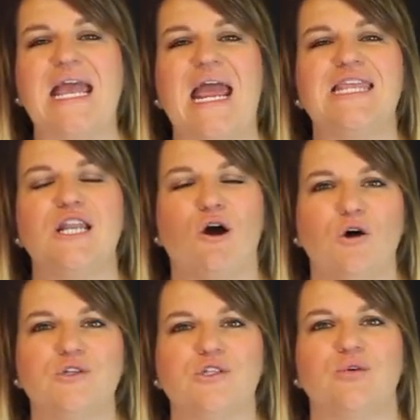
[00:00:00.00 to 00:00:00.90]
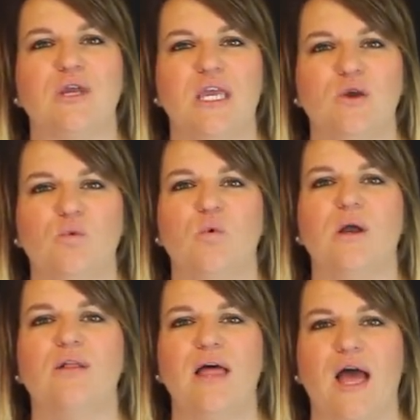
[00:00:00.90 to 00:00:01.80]
And then also, it
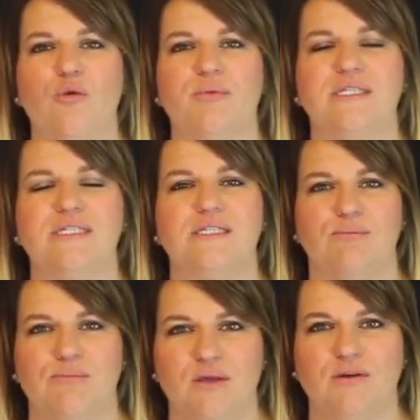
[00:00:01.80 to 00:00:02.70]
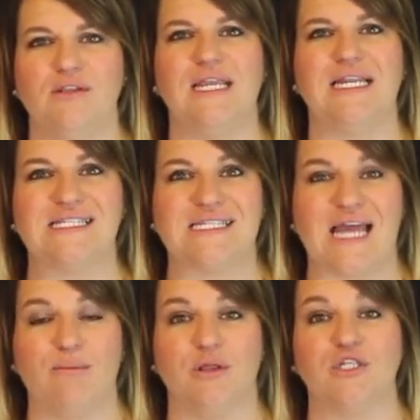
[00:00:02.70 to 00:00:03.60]
will help us to build and
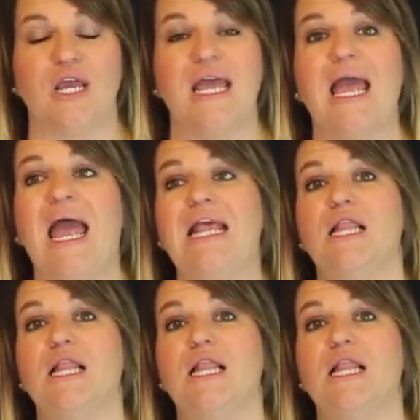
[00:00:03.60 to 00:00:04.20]
establish a